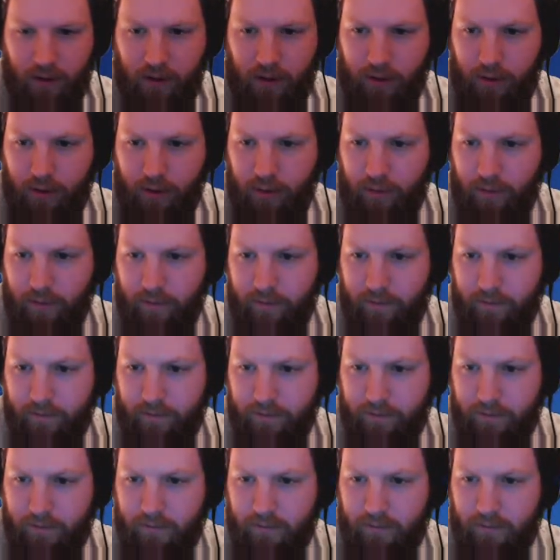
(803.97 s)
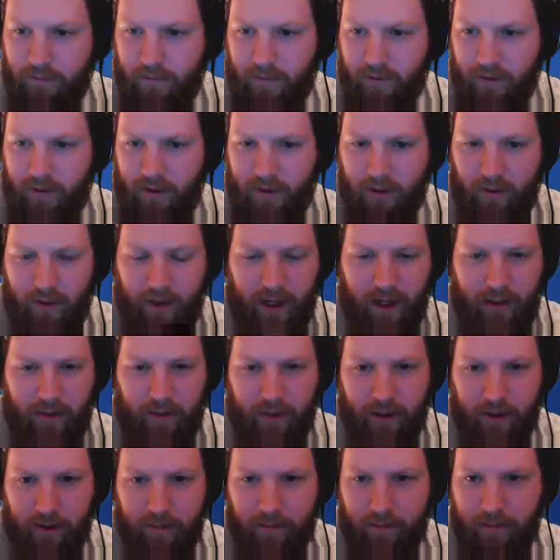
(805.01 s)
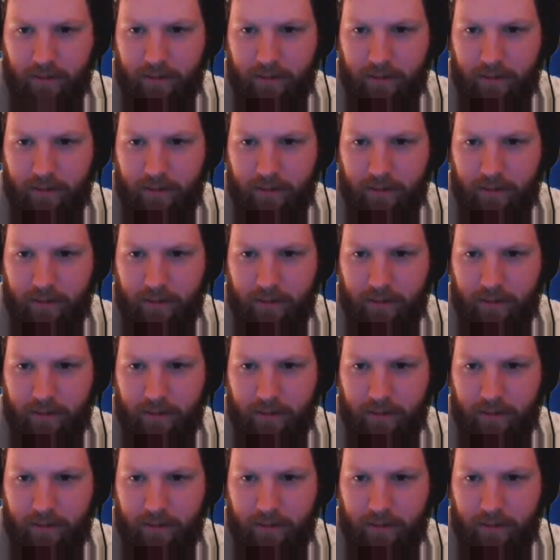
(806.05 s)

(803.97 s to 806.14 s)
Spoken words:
You go hang out with him.